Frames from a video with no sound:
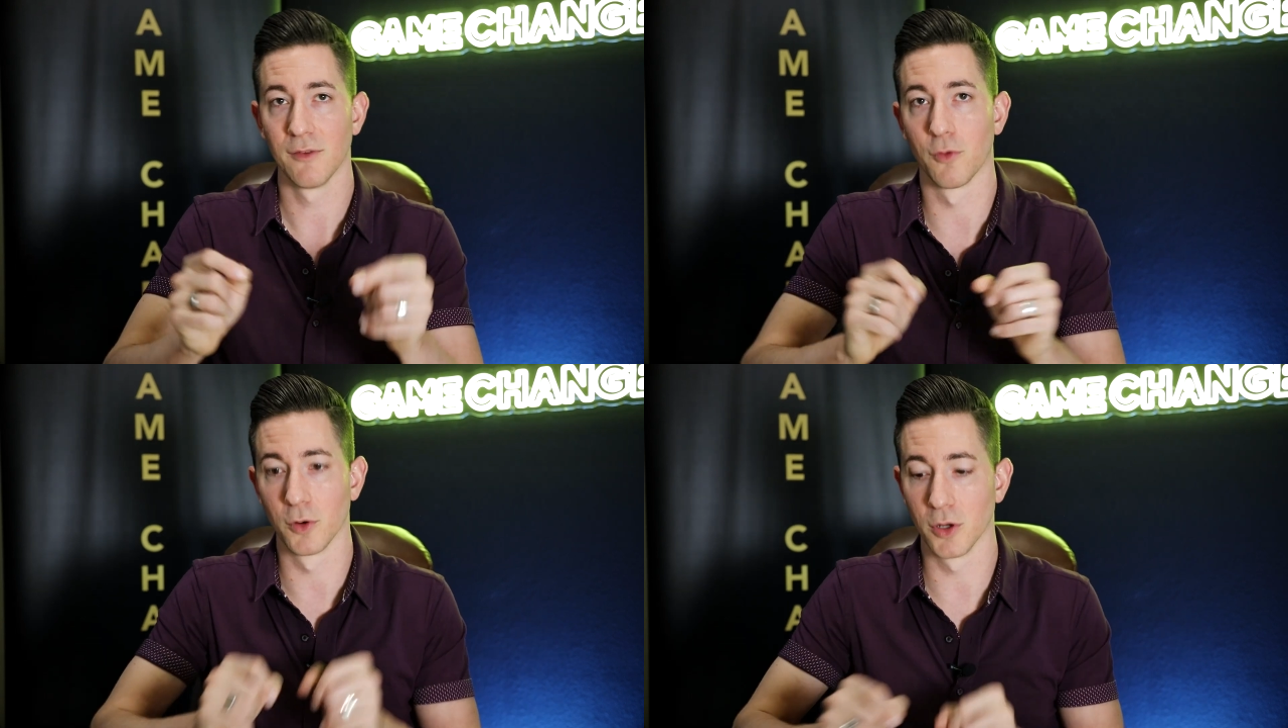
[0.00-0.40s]

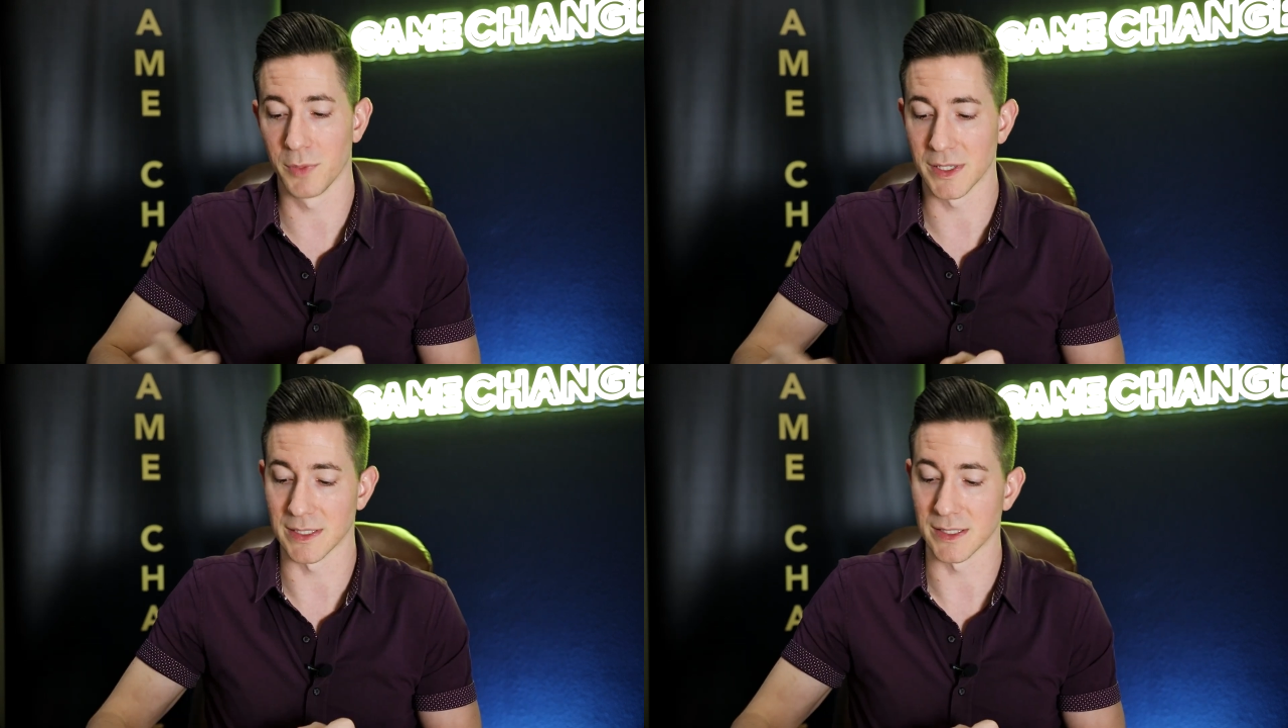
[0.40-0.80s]
for your
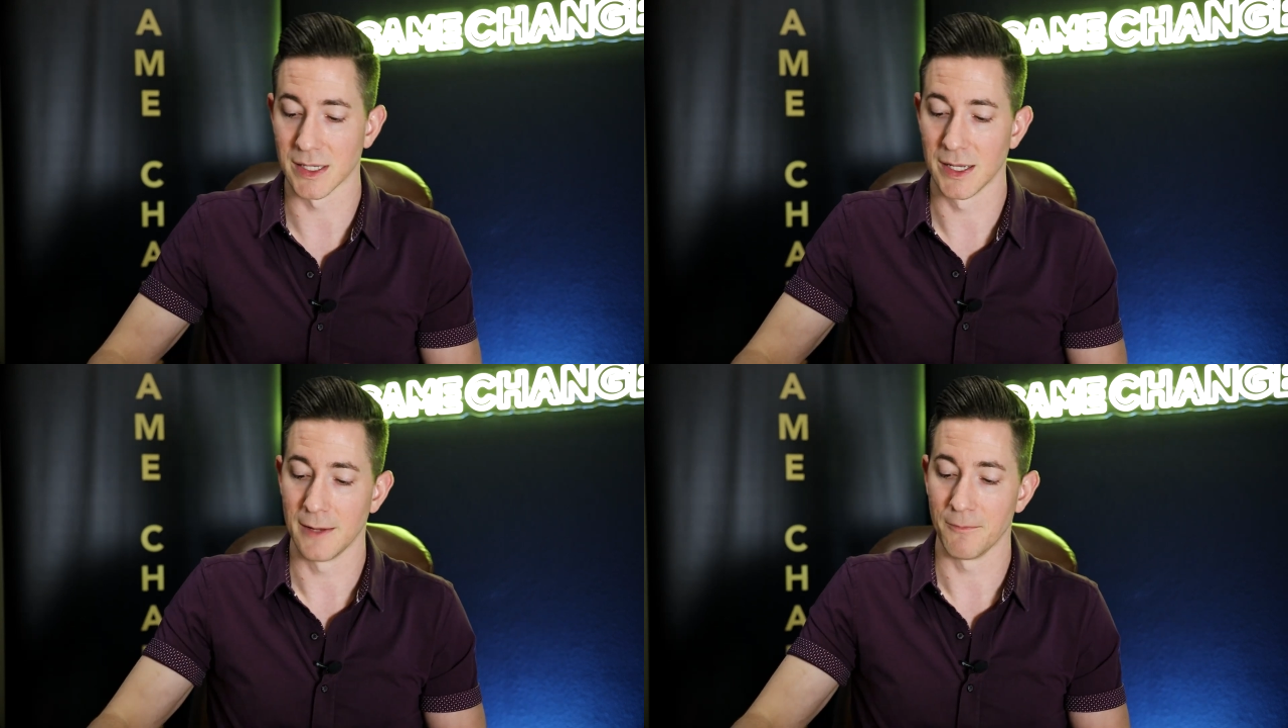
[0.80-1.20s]
business.
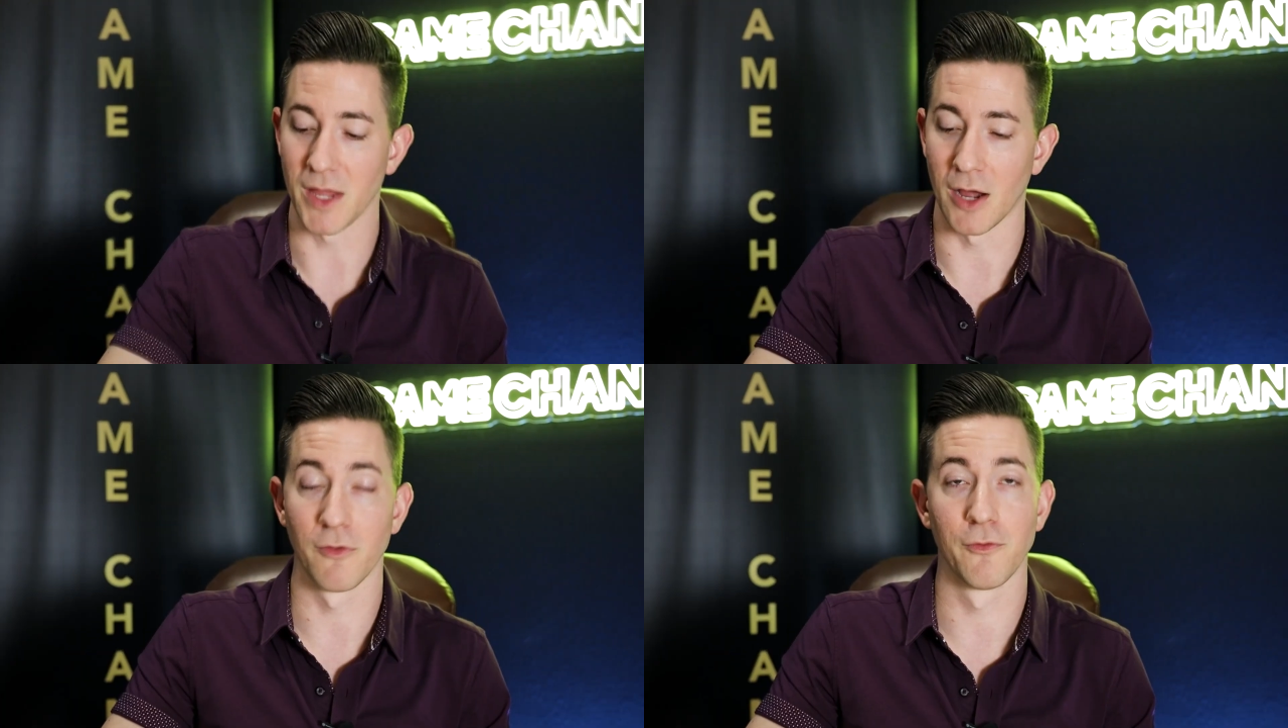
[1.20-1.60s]

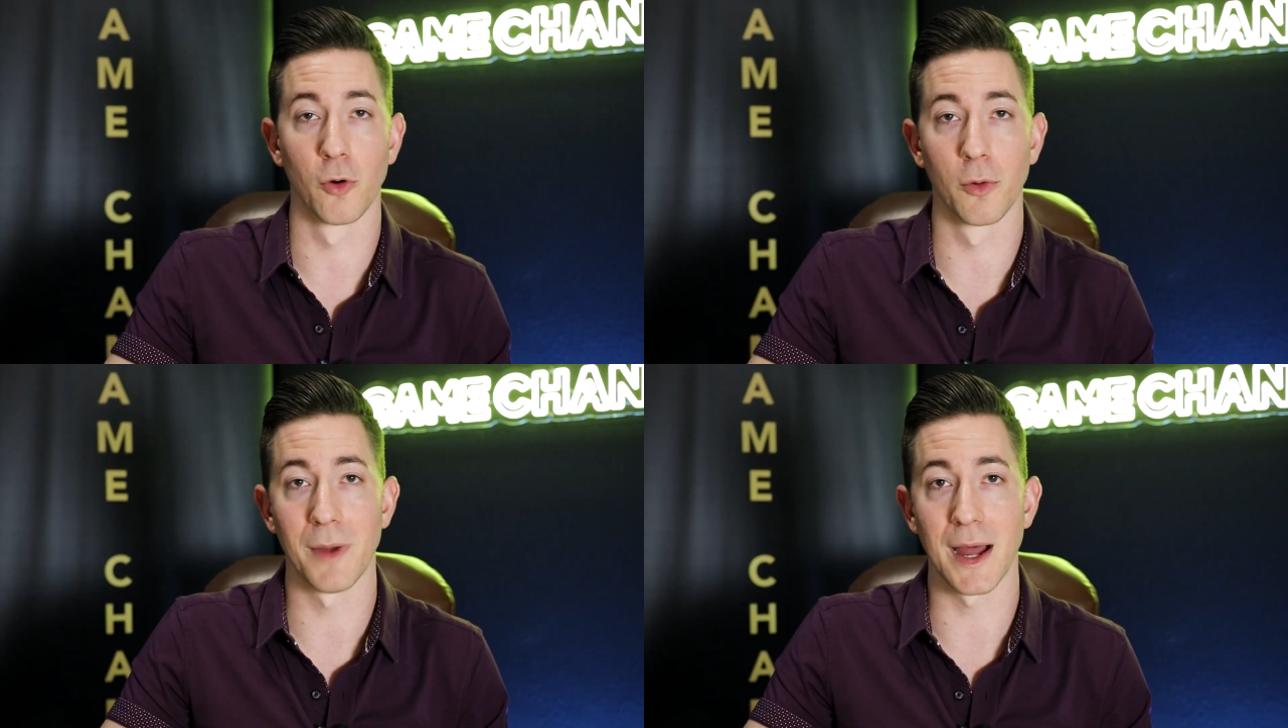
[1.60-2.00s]
Now,
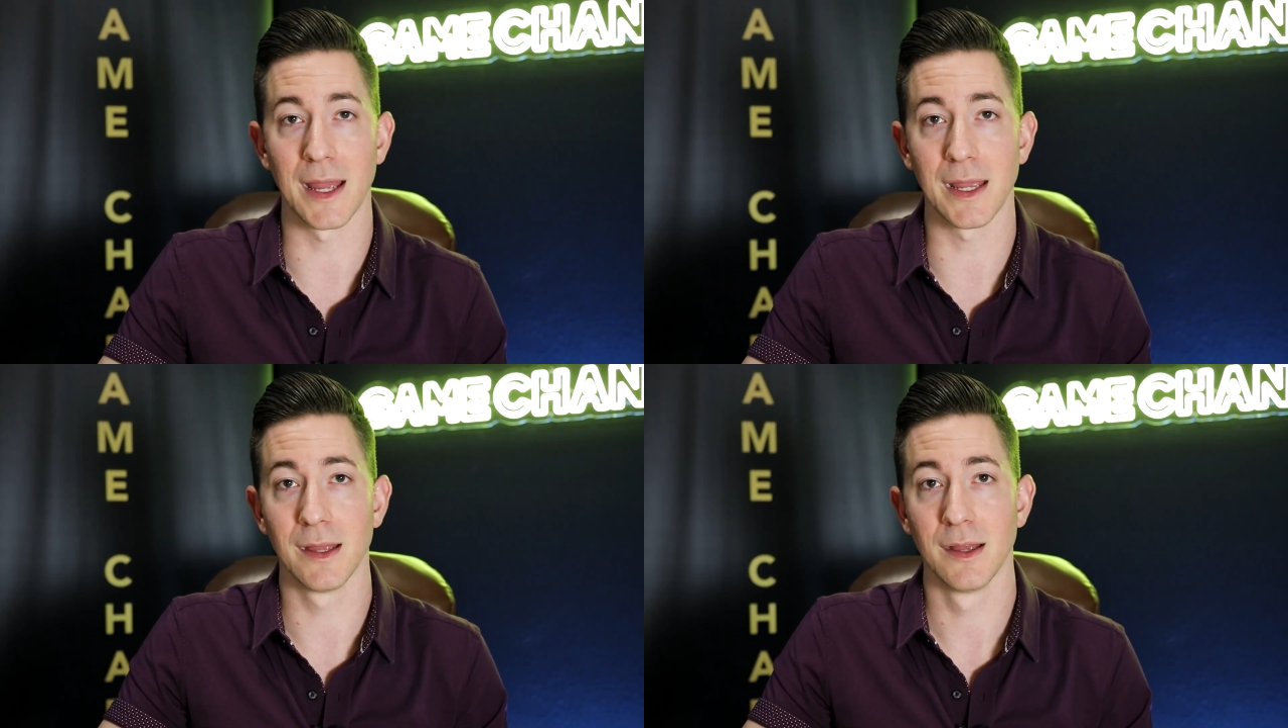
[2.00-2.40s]
for
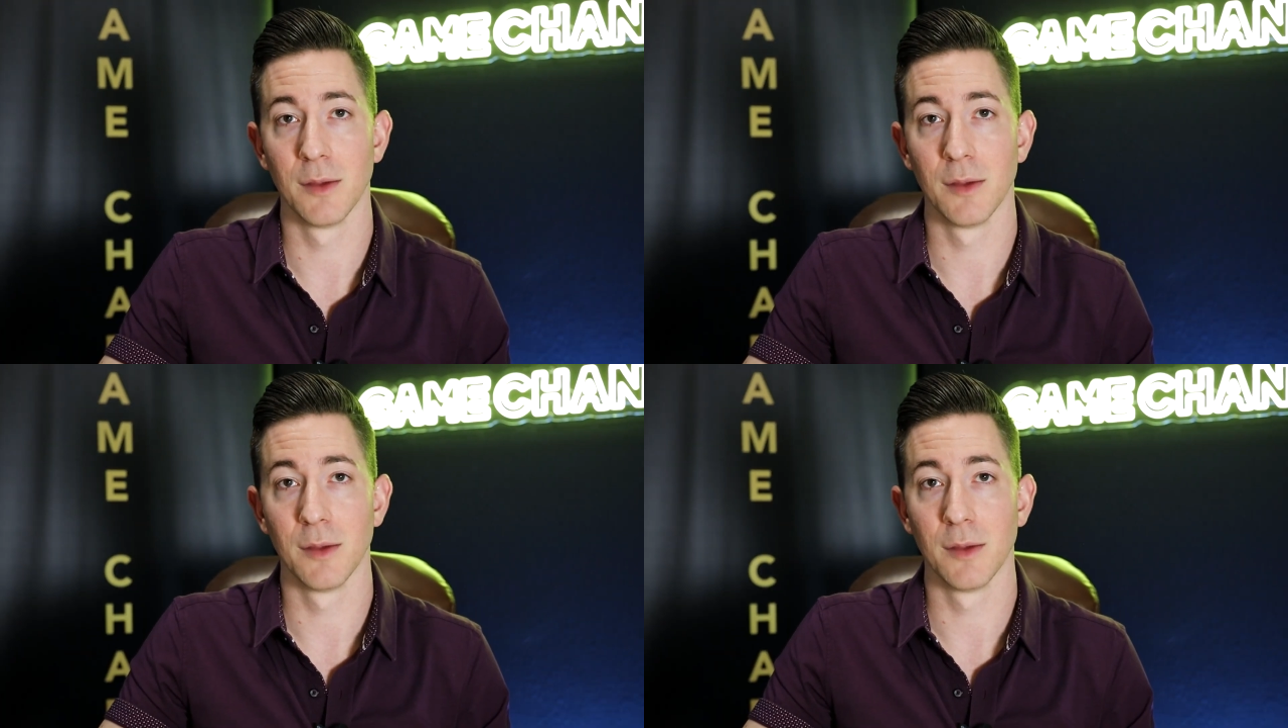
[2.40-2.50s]
my